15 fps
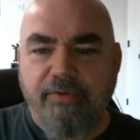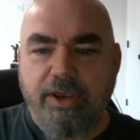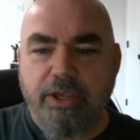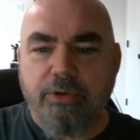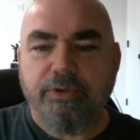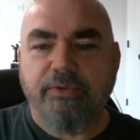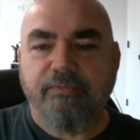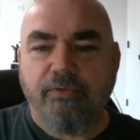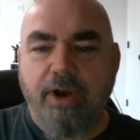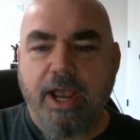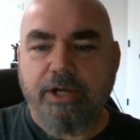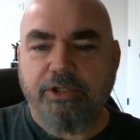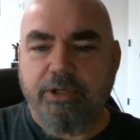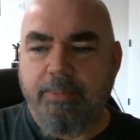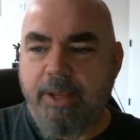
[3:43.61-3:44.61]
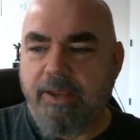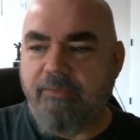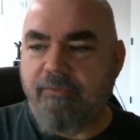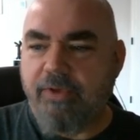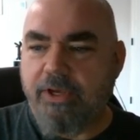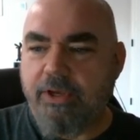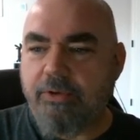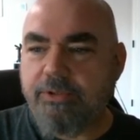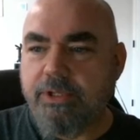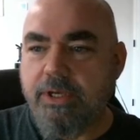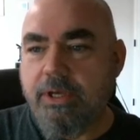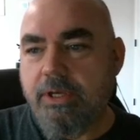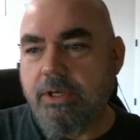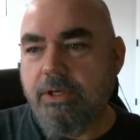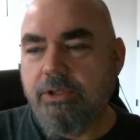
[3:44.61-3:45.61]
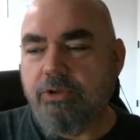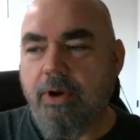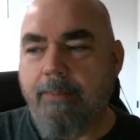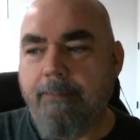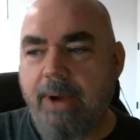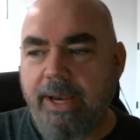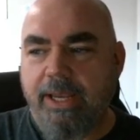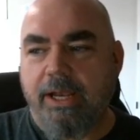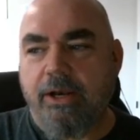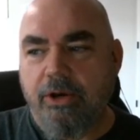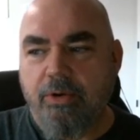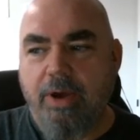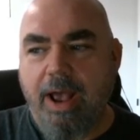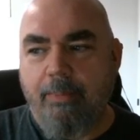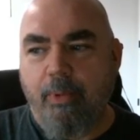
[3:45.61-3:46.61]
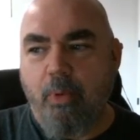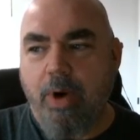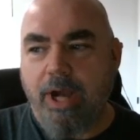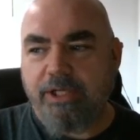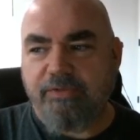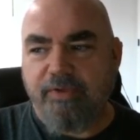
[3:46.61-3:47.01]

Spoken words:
I use it for actually making videos. So I might get a new Apple Watch.